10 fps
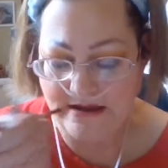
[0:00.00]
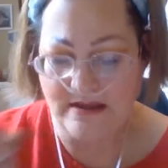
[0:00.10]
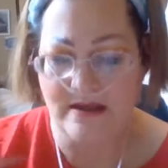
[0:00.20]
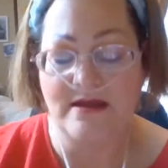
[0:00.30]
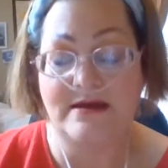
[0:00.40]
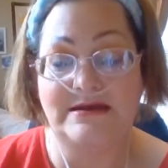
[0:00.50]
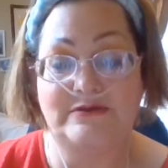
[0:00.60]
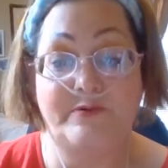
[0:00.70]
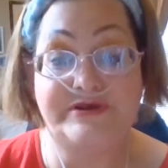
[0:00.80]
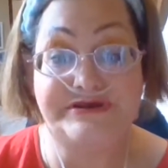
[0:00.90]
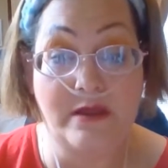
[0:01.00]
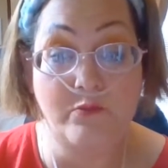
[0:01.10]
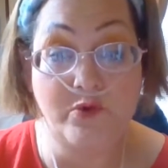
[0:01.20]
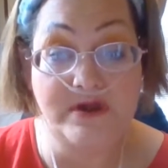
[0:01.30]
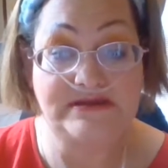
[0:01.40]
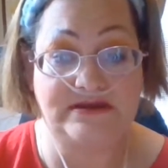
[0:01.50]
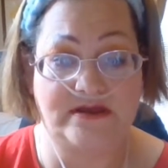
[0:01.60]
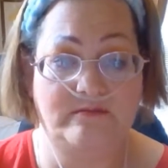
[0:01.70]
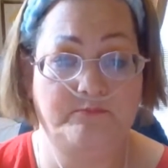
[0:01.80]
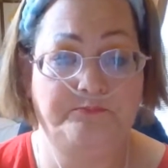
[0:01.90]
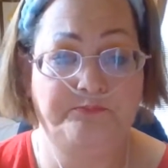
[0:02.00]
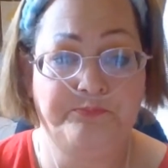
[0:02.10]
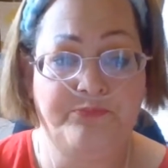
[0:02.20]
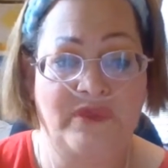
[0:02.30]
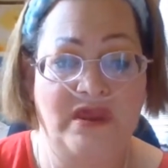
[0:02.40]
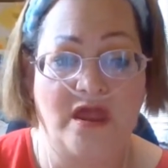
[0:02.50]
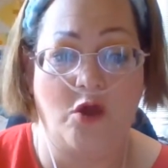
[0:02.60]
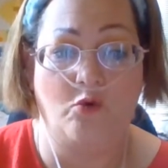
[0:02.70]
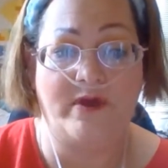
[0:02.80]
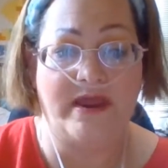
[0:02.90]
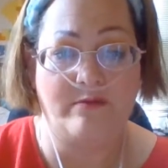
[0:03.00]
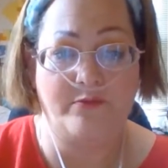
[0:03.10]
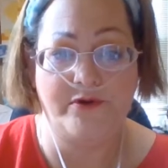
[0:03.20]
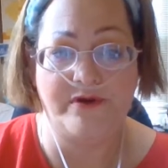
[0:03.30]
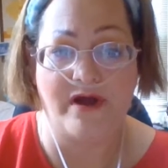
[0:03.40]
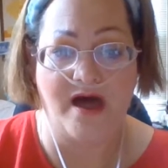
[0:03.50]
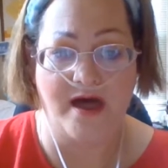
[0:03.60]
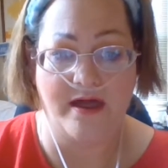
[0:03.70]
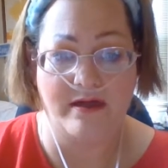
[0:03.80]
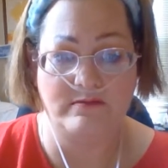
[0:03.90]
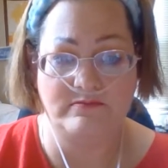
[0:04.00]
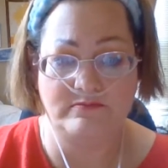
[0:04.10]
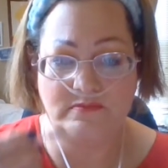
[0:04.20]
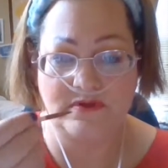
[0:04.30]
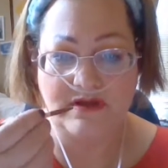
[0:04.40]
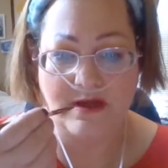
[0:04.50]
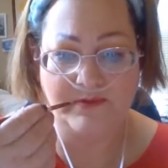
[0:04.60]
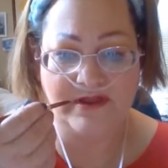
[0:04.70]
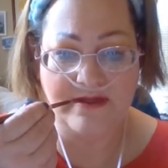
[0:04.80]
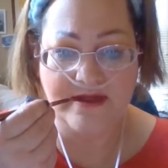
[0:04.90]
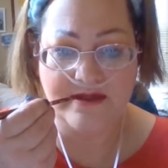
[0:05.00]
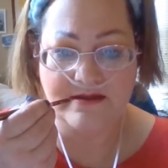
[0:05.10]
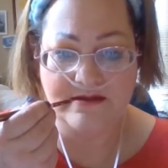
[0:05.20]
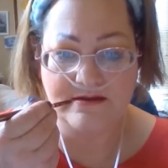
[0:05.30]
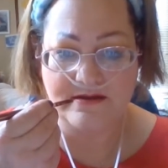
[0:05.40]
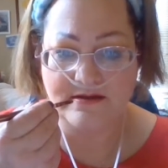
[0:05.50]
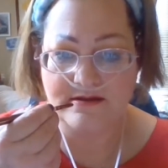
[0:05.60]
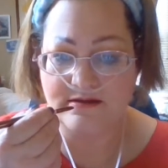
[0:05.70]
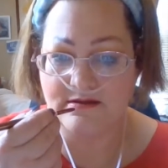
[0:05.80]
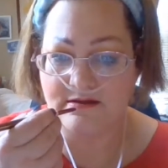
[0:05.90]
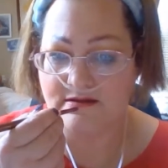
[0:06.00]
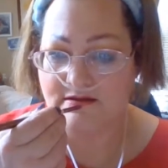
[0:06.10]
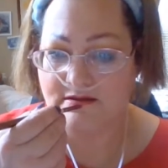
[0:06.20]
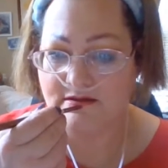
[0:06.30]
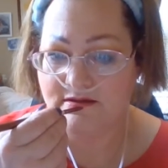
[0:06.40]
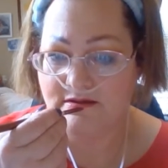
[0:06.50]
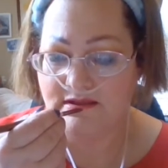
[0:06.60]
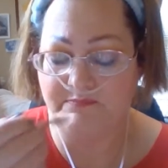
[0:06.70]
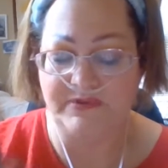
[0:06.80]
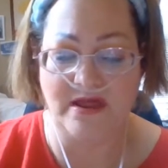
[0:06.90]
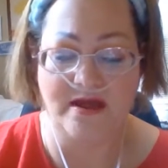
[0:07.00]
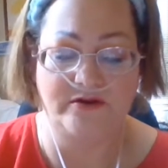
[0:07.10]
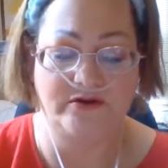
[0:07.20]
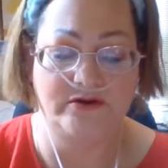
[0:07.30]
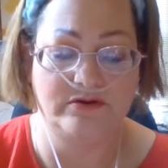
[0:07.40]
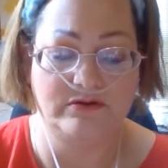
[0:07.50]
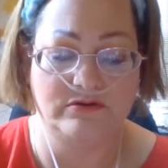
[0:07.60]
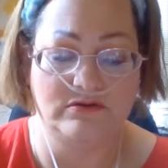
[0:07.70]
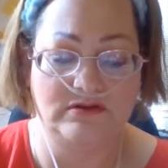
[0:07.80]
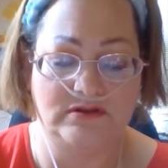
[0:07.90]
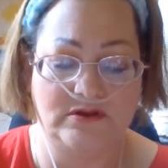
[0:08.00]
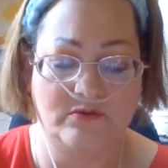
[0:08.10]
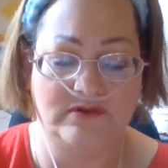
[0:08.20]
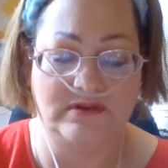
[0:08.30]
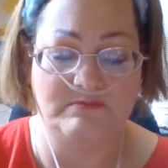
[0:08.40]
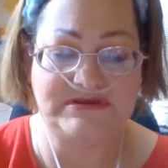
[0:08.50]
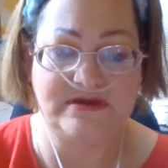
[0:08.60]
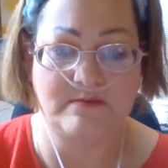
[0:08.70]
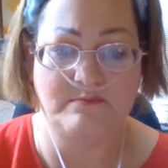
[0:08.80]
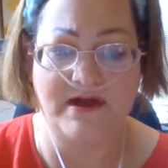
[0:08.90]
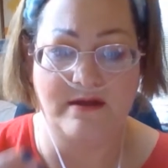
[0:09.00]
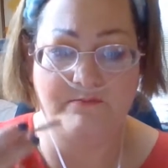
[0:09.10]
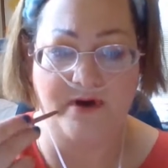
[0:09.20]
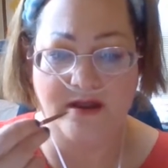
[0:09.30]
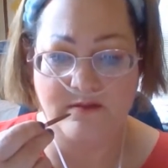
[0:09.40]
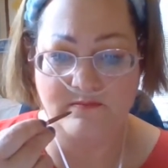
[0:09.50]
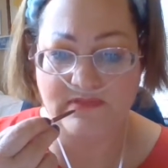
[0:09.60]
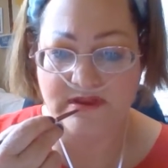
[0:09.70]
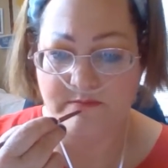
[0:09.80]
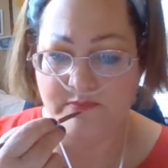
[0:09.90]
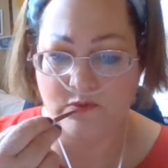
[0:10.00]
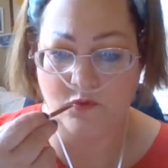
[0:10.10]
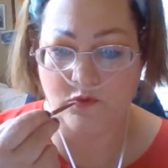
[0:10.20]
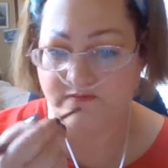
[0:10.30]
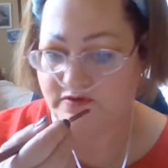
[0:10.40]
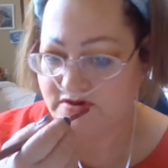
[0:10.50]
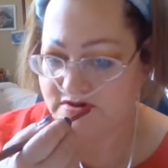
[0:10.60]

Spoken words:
Because for some reason, whenever I'm applying lip liner, liquid lipstick, my bottom lip quivers.